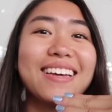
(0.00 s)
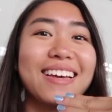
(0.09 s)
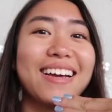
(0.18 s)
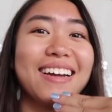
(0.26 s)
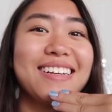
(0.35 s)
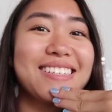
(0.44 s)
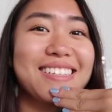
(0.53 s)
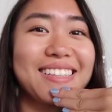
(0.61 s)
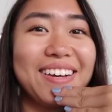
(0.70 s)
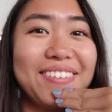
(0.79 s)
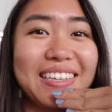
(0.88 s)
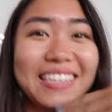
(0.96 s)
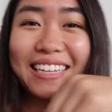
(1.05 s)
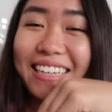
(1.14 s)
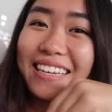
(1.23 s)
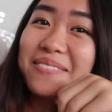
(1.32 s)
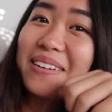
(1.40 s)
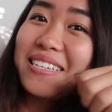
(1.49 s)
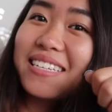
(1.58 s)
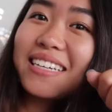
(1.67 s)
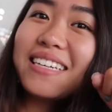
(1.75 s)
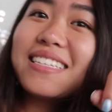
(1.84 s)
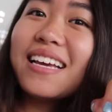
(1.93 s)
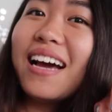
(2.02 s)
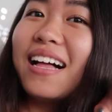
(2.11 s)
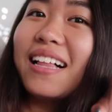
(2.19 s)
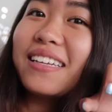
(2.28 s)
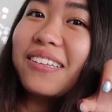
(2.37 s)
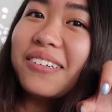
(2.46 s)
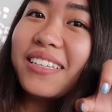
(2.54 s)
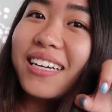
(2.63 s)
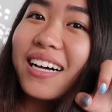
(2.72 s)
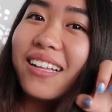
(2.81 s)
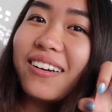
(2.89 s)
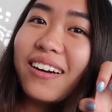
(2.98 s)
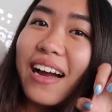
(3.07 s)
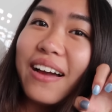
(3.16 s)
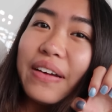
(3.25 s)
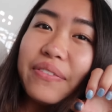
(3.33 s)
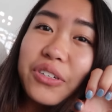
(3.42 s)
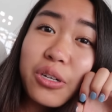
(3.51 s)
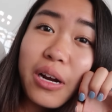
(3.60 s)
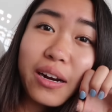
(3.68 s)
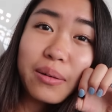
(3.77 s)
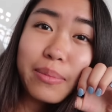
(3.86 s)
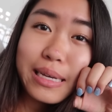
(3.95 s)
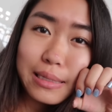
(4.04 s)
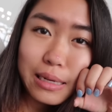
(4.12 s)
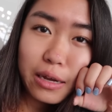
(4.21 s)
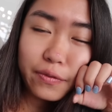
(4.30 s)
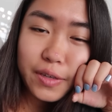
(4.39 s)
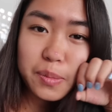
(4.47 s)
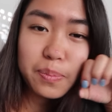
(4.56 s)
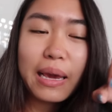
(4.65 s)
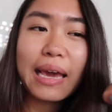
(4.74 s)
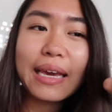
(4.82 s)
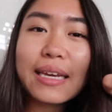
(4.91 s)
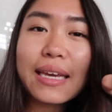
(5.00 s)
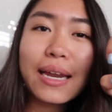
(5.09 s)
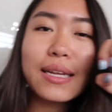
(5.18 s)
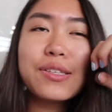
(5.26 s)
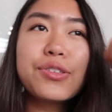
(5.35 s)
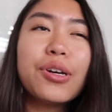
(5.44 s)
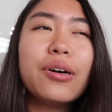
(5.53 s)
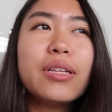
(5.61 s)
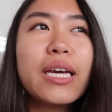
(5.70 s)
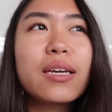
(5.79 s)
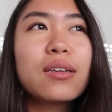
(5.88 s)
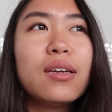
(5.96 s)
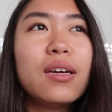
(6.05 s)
Like, I just love it. Like, especially because, like, the only color I've ever tried on myself is pink, and it's so, like,